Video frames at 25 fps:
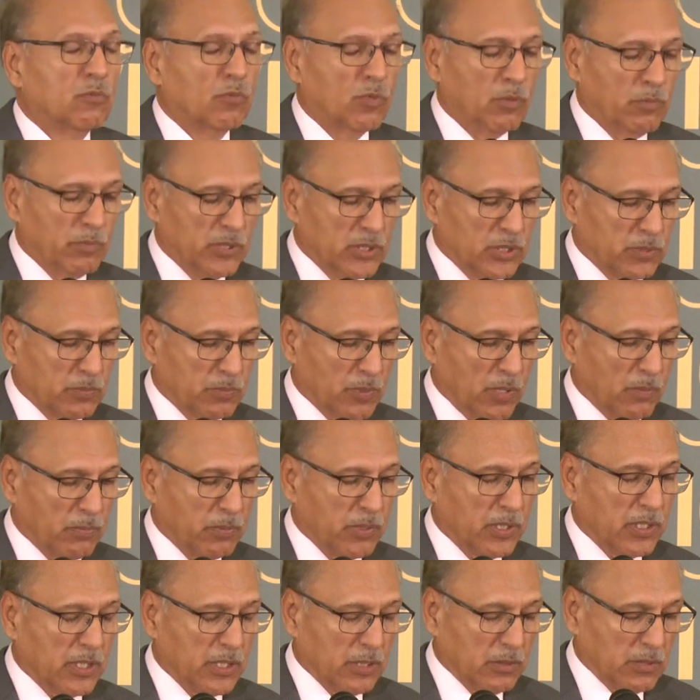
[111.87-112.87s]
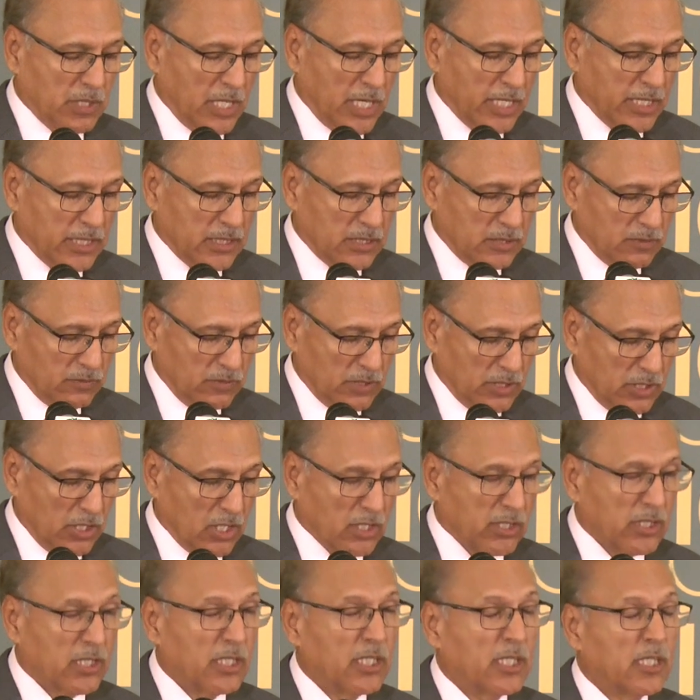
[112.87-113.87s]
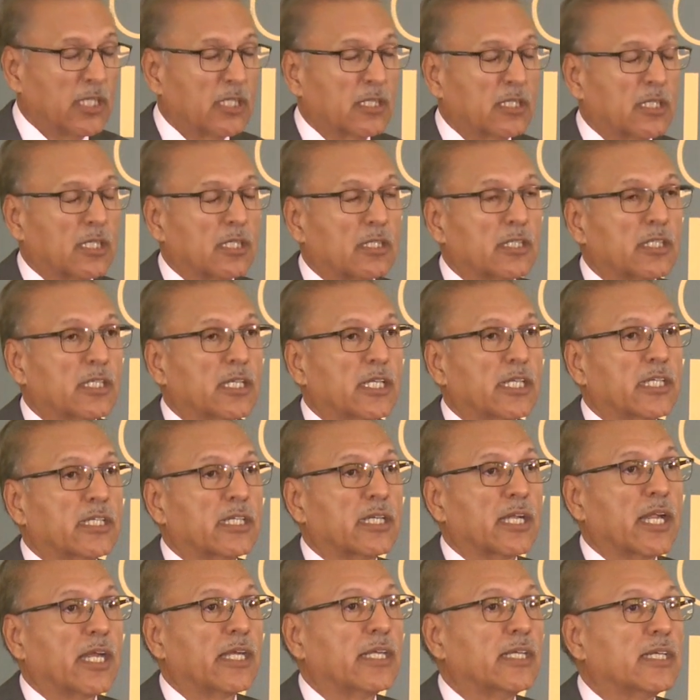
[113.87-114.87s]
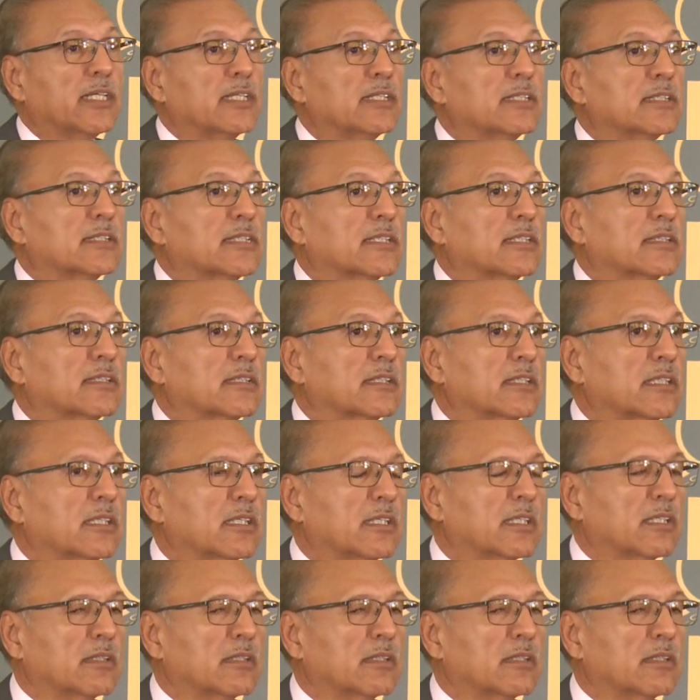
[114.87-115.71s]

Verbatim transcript: women's property rights were not there until the late 19th century,